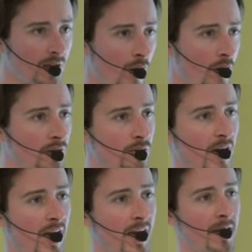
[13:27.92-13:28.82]
don't
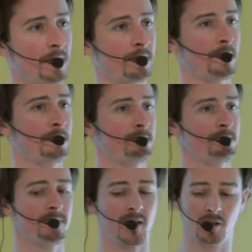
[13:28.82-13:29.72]
try
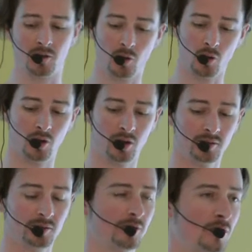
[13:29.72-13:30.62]
to,